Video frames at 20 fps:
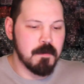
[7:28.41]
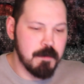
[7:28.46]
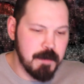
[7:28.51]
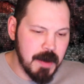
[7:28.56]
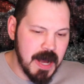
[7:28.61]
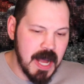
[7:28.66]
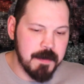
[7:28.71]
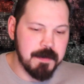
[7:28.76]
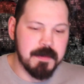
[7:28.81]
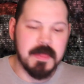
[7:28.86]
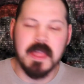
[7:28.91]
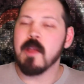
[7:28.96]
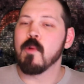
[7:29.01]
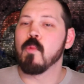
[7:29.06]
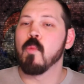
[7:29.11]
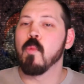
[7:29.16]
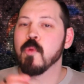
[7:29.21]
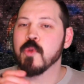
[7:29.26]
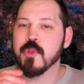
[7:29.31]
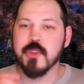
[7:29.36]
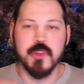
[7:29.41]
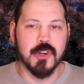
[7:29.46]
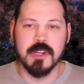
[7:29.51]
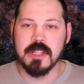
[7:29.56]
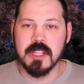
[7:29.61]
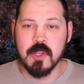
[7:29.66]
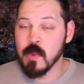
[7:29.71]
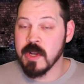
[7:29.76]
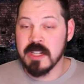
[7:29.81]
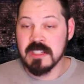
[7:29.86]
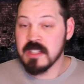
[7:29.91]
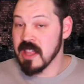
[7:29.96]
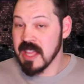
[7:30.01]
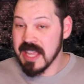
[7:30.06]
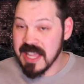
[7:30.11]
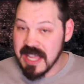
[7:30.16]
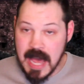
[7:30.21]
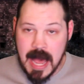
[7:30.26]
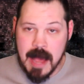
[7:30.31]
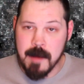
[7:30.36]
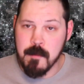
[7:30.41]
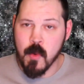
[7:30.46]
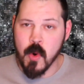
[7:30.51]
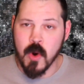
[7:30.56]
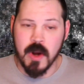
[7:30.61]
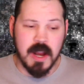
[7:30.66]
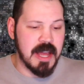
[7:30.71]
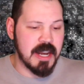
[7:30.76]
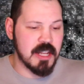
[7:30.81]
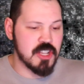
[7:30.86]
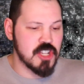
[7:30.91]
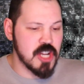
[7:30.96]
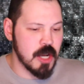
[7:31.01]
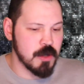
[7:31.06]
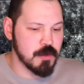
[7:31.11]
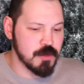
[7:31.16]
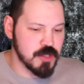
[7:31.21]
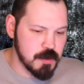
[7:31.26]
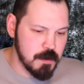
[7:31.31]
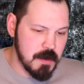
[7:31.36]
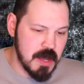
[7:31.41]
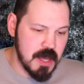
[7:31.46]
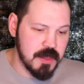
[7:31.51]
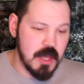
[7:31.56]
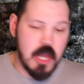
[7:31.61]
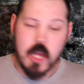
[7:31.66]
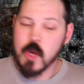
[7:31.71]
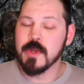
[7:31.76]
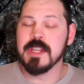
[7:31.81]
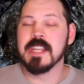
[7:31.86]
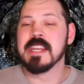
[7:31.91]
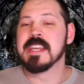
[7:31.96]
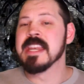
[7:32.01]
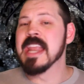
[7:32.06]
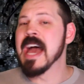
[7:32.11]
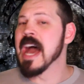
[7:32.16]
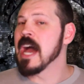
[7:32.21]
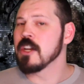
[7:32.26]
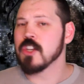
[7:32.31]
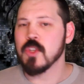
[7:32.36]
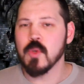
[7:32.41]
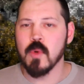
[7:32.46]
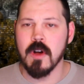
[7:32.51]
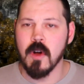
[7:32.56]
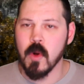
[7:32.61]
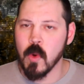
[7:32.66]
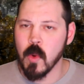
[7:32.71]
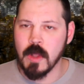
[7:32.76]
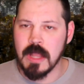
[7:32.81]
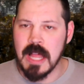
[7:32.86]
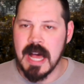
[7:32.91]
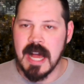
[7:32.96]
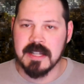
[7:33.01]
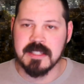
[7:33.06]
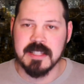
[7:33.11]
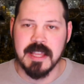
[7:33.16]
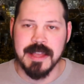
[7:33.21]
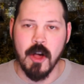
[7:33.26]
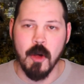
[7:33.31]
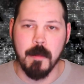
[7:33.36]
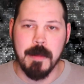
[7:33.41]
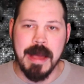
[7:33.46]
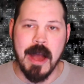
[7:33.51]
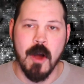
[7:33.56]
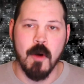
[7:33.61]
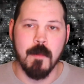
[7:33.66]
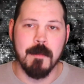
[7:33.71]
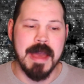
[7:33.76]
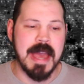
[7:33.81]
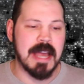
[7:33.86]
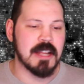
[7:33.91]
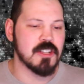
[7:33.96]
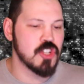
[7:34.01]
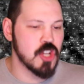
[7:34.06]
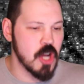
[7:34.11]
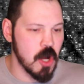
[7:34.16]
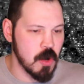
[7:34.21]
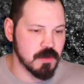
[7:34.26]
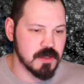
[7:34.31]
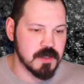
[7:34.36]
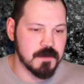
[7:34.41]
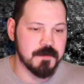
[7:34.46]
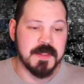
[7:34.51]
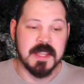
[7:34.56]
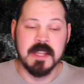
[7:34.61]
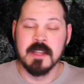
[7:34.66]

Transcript: but they certainly wish they got more out of Jonnu Smith, who did not do a whole lot to help out Mac Jones.